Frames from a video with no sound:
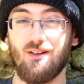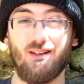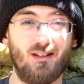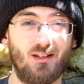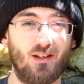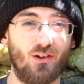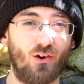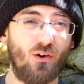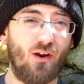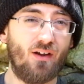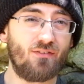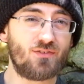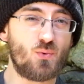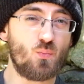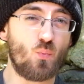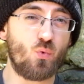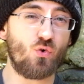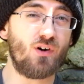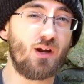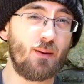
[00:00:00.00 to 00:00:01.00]
you don't have to
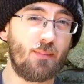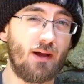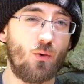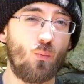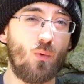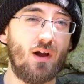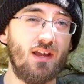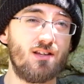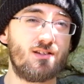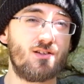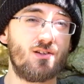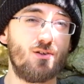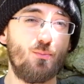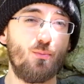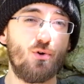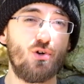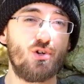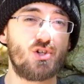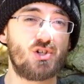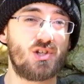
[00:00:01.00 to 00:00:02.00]
worry about weight too
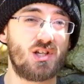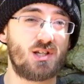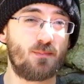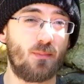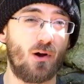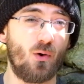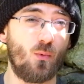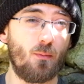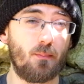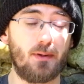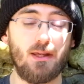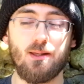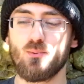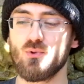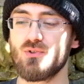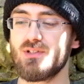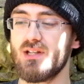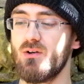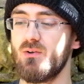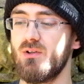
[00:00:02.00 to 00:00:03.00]
much, despite what
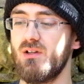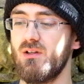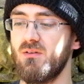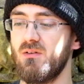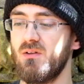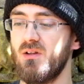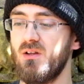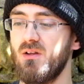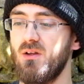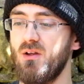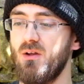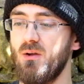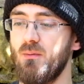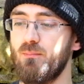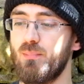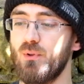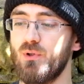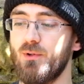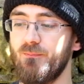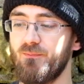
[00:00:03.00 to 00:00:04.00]
people tell you,
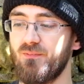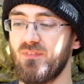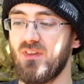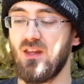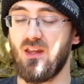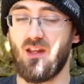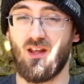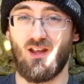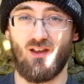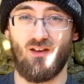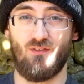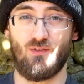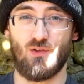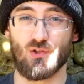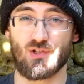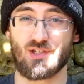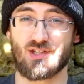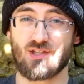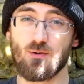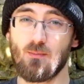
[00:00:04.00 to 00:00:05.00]
but if
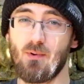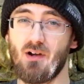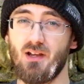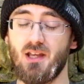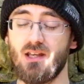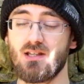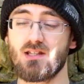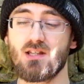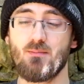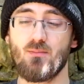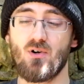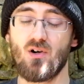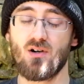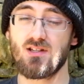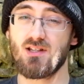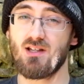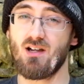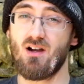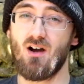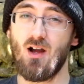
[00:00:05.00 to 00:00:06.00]
you're still buying into the
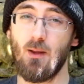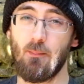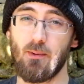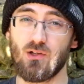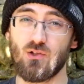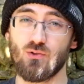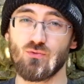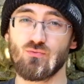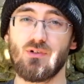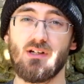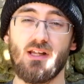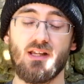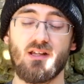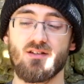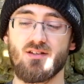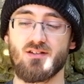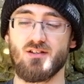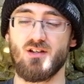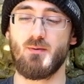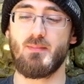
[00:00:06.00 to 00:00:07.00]
marketing hype and you're really
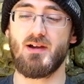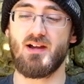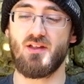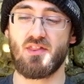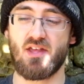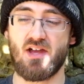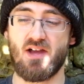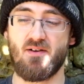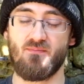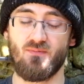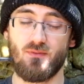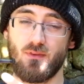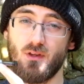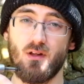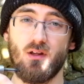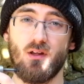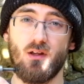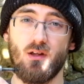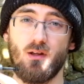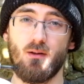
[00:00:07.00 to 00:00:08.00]
concerned about that,
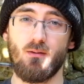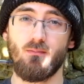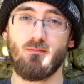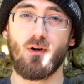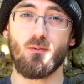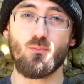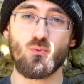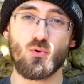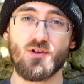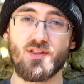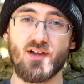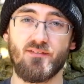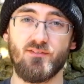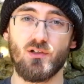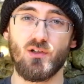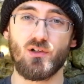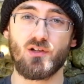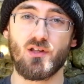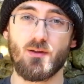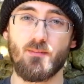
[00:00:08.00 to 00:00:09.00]
it might be worth having
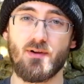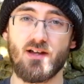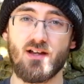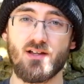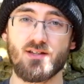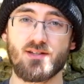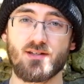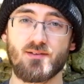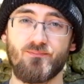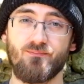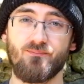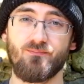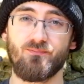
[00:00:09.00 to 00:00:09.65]
a look at the Bears.